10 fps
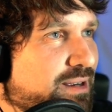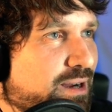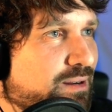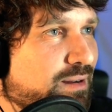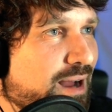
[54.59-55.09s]

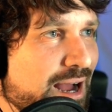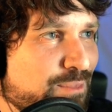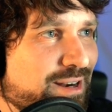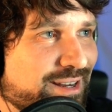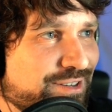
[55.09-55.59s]
Yeah, I'm
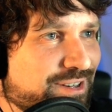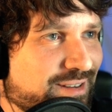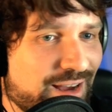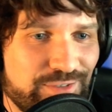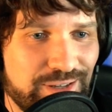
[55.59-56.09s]
unhinged.
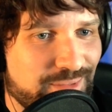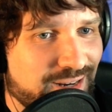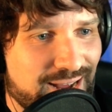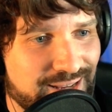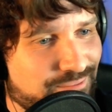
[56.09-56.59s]
I fully admit
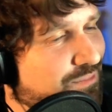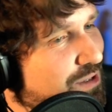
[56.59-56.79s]
it, I am.